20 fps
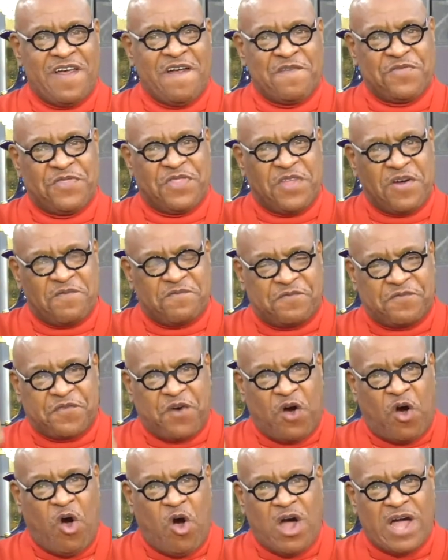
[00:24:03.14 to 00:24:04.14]
the
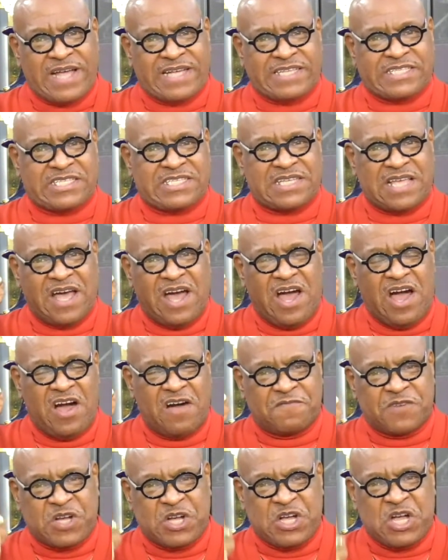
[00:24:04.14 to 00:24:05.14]
voice
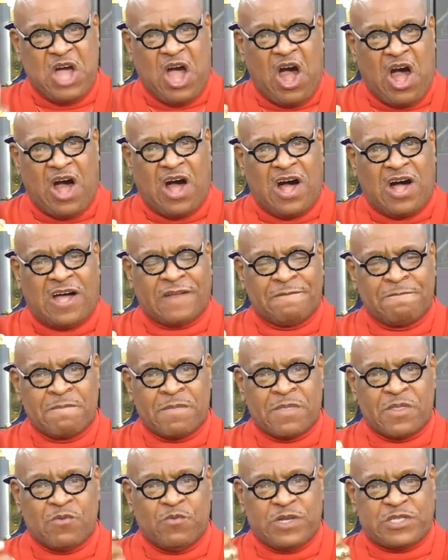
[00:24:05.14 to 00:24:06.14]
of God,
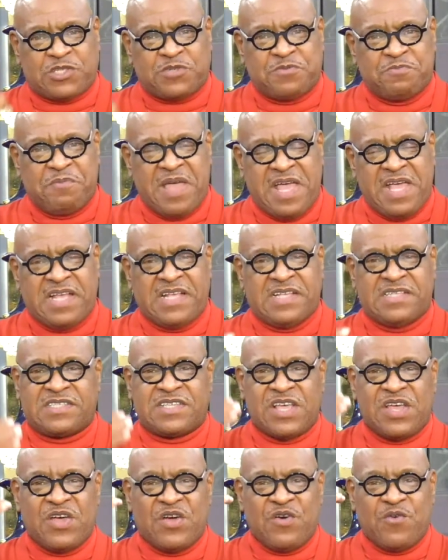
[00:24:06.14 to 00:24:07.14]
which
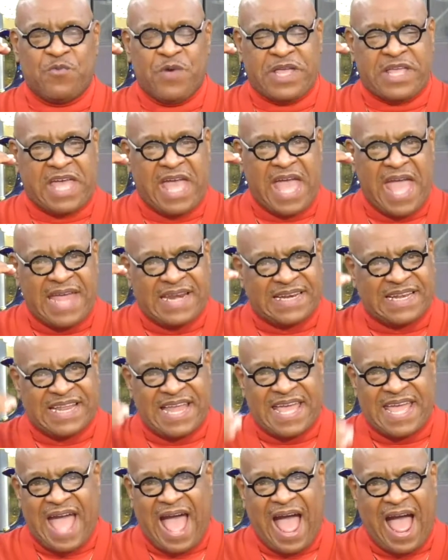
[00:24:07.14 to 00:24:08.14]
means we can't
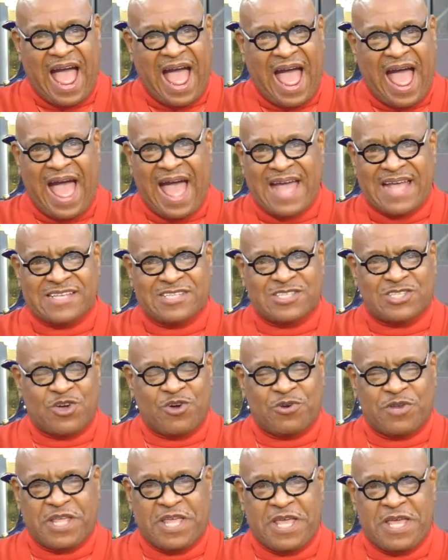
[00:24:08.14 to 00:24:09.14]
lay our eyes
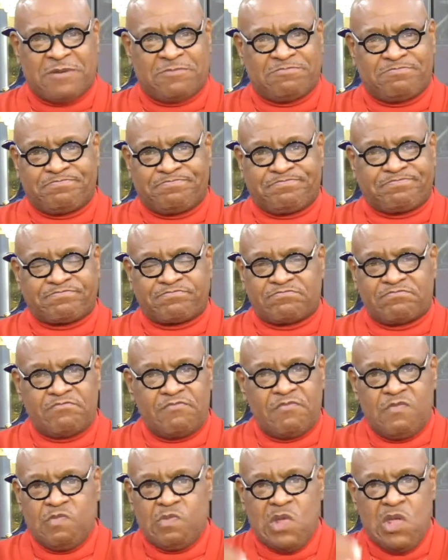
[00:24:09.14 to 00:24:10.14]
on him.
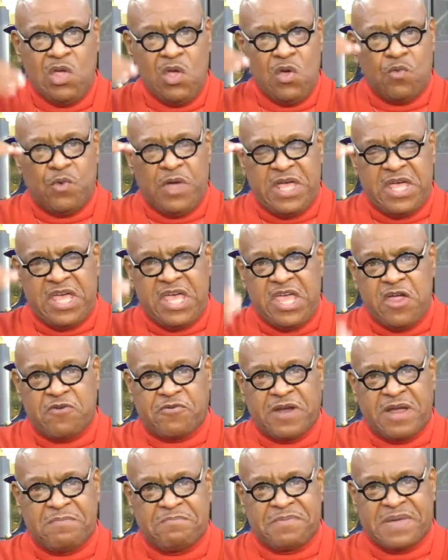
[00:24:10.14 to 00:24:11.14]
We
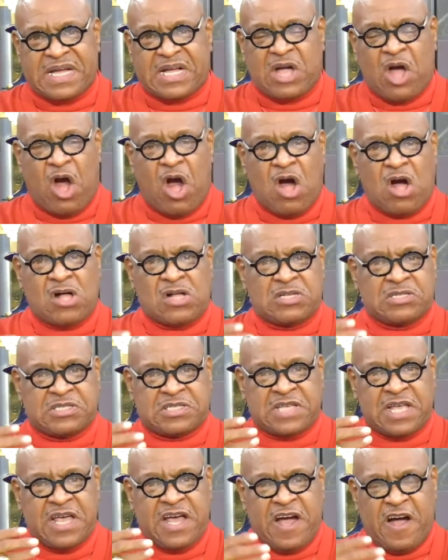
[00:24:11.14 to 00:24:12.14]
hear him
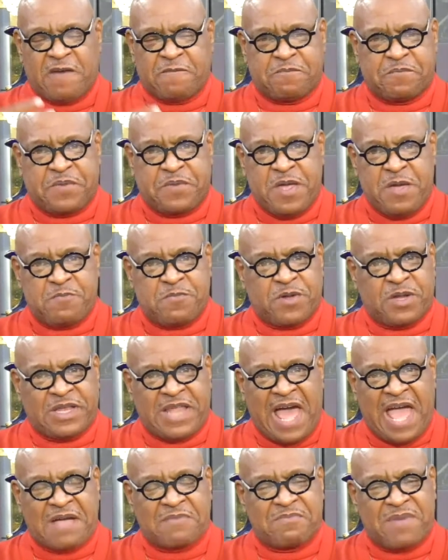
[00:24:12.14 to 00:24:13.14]
because of people
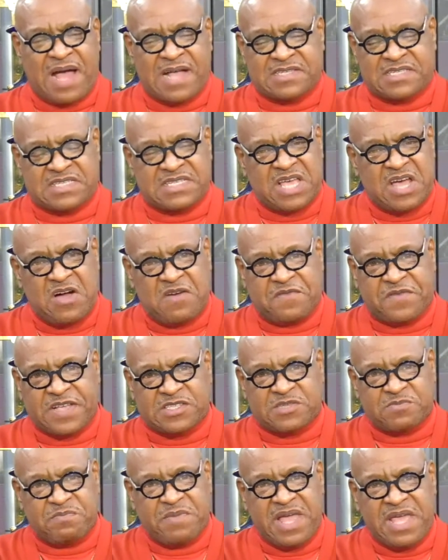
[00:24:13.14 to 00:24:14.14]
like myself,
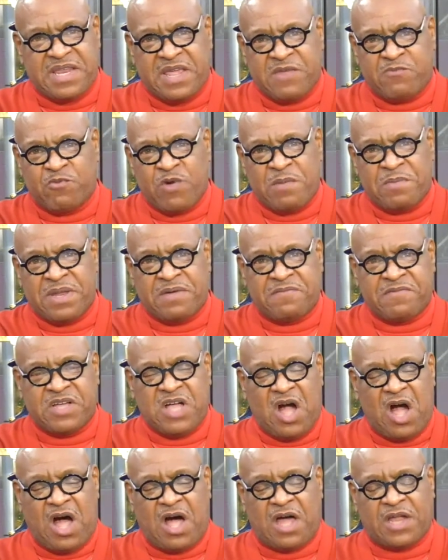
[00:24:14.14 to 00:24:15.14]
as men and women of
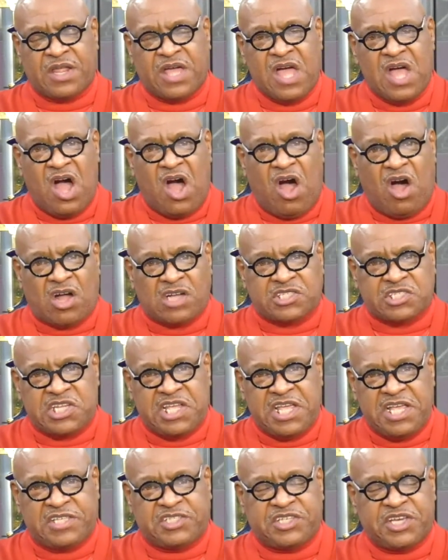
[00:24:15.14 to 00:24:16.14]
God, are
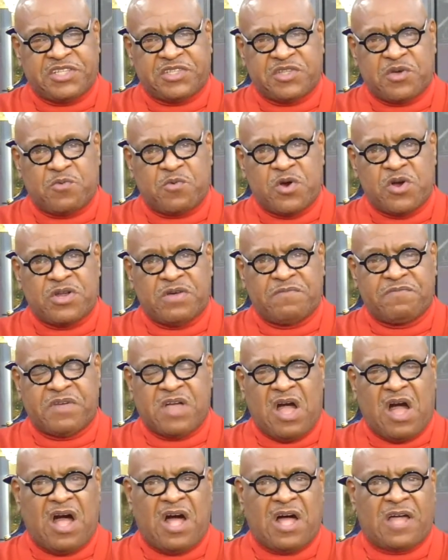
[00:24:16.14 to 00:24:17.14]
teaching the word of
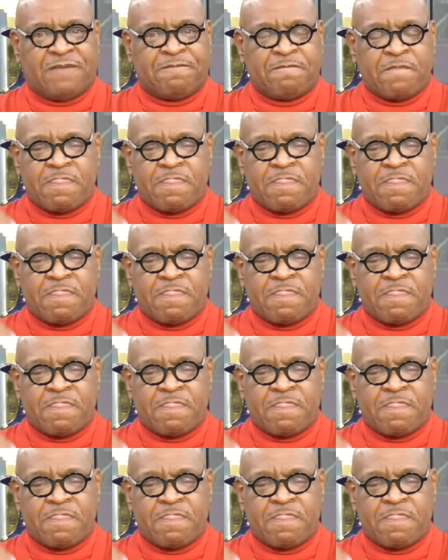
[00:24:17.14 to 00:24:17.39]
God.